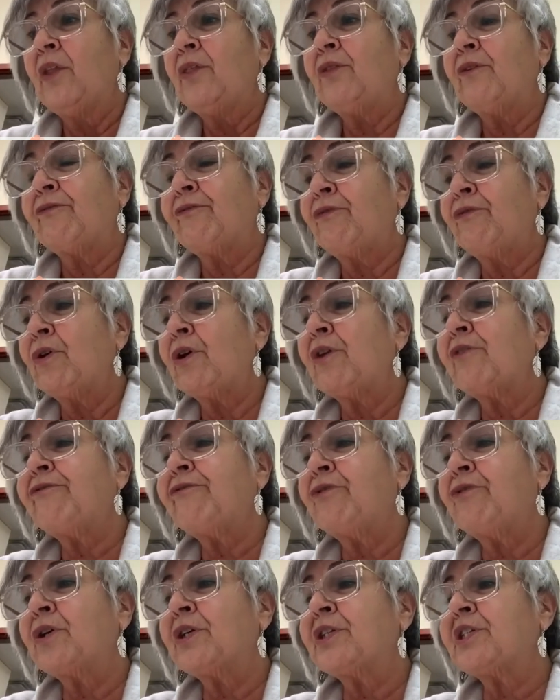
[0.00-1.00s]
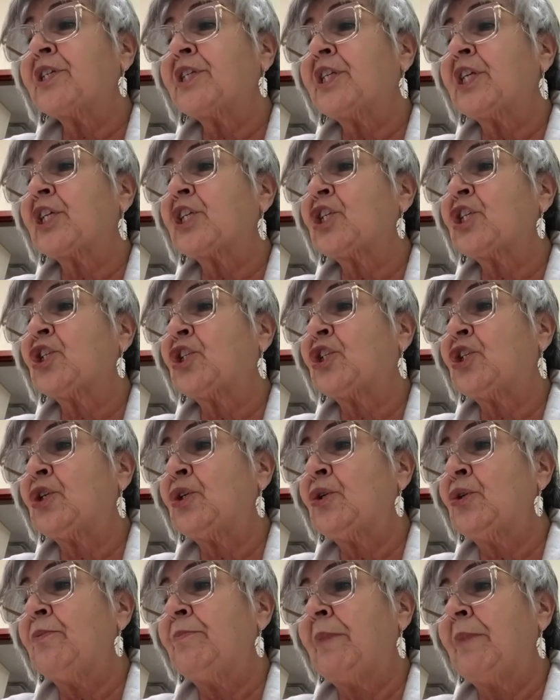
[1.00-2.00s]
the
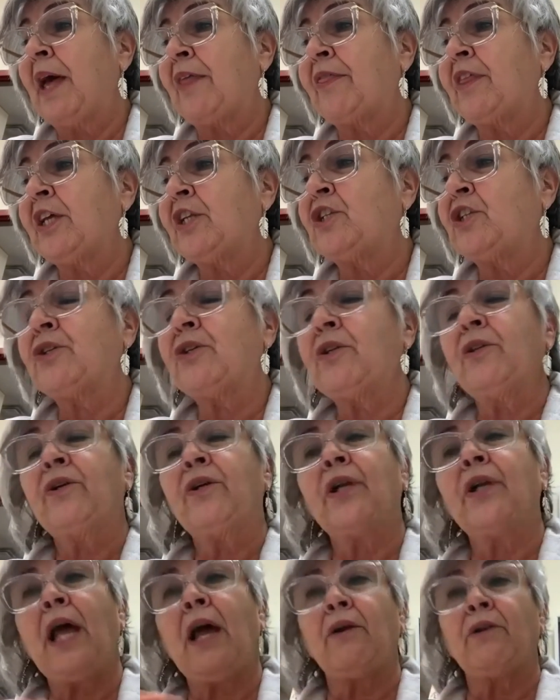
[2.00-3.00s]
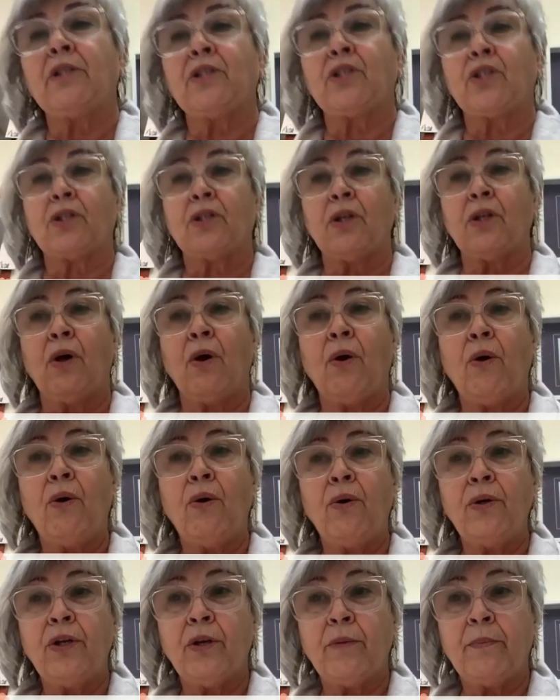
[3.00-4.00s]
4-4-6-2 method to learn how to
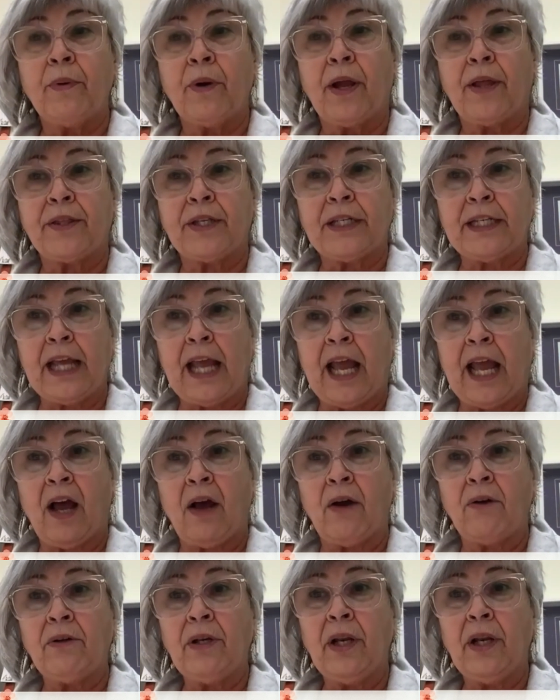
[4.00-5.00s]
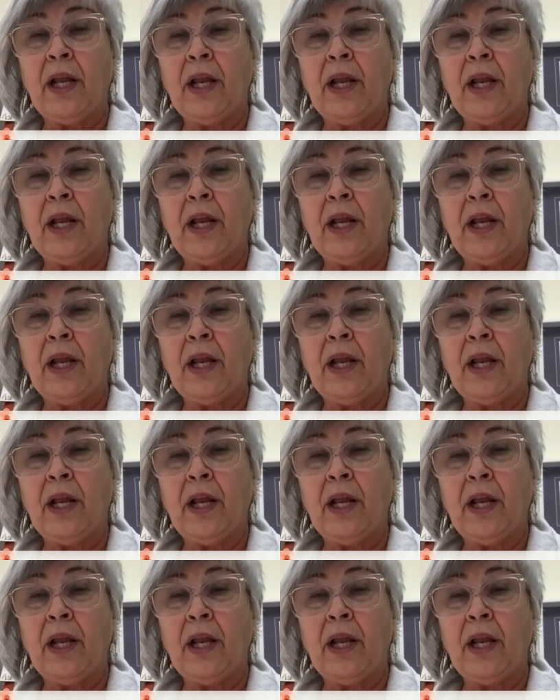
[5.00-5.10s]
slow your breath down